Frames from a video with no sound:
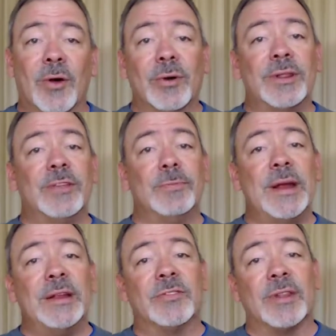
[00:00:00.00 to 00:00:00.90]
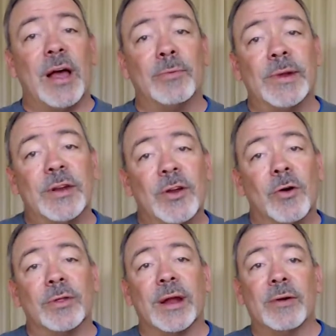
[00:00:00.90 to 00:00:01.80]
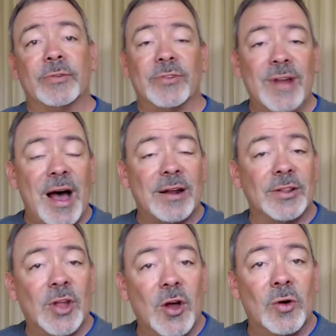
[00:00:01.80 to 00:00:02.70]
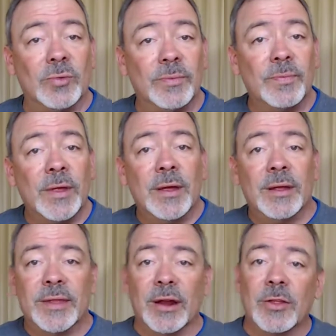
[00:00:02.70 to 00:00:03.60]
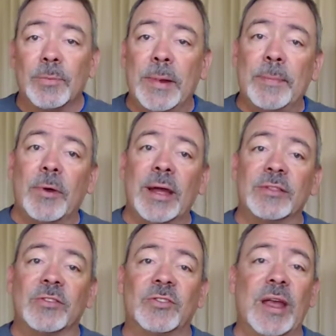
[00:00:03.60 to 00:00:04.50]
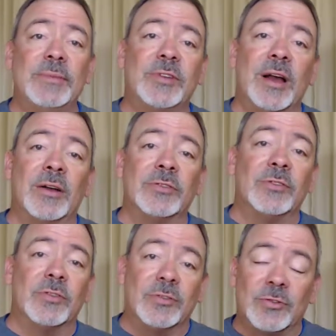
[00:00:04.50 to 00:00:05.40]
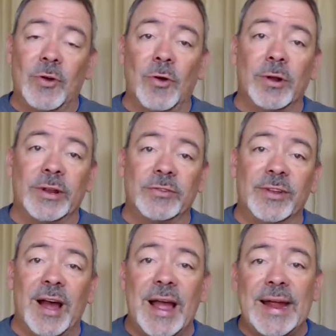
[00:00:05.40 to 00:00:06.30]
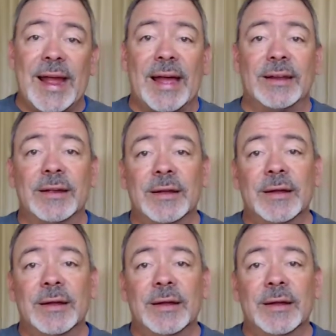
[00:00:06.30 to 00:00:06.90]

Going to these meetings allowed me to know that I was not alone, that other people had the same challenges and stories that I had.